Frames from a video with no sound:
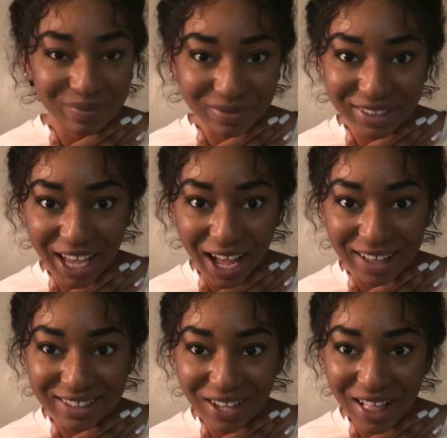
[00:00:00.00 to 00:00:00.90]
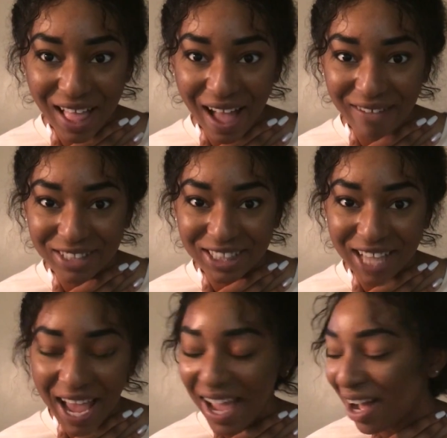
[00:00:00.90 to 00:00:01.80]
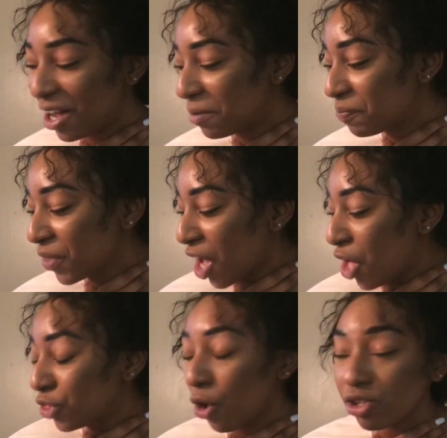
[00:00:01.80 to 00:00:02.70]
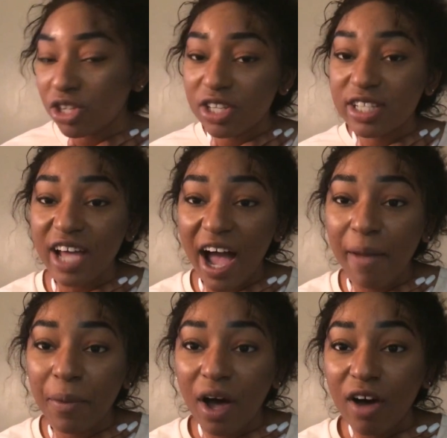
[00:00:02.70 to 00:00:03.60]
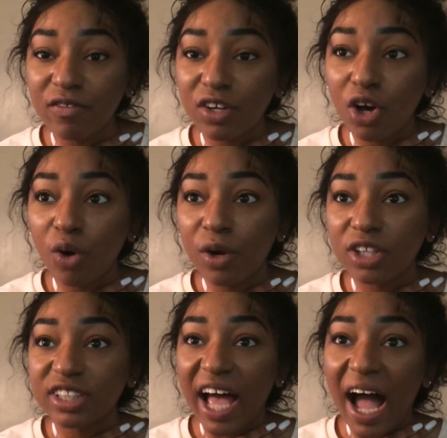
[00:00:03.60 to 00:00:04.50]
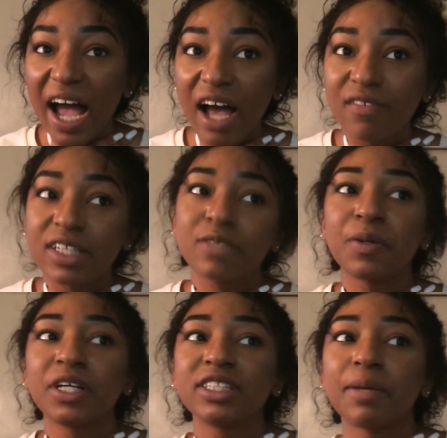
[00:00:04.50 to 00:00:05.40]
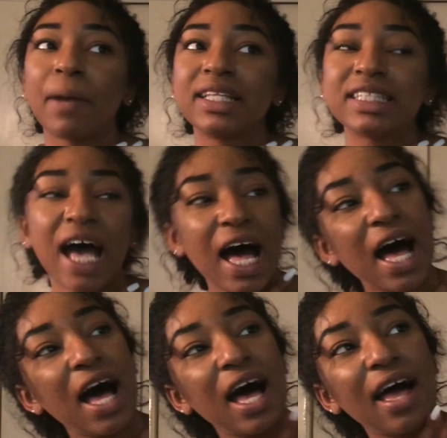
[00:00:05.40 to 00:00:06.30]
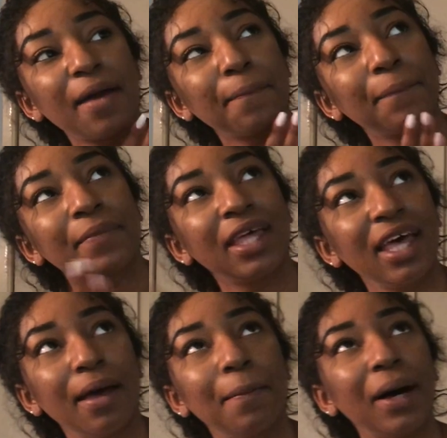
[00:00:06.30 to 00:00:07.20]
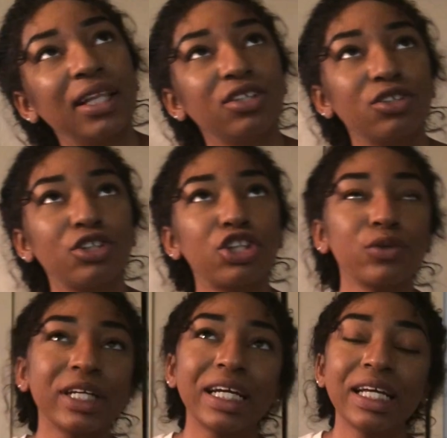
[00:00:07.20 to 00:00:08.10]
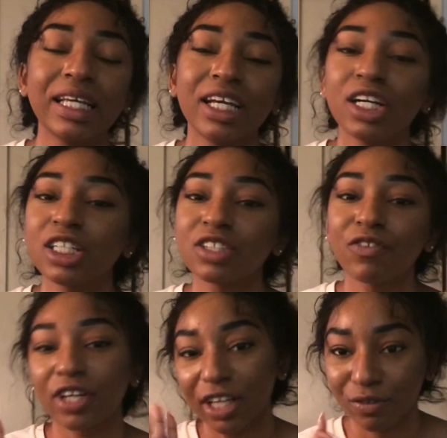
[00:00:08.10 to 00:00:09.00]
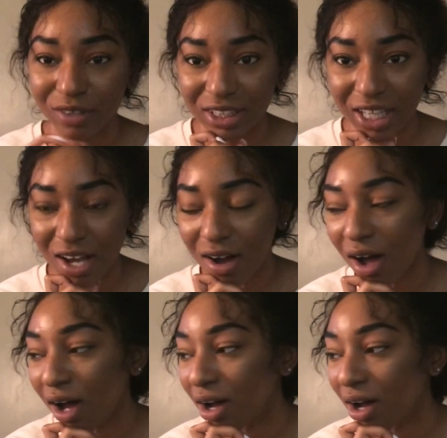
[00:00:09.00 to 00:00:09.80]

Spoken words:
Yeah, that's all I have to say. Those are the type of coworkers that I have experienced in my time. My little 3 years of working in retail.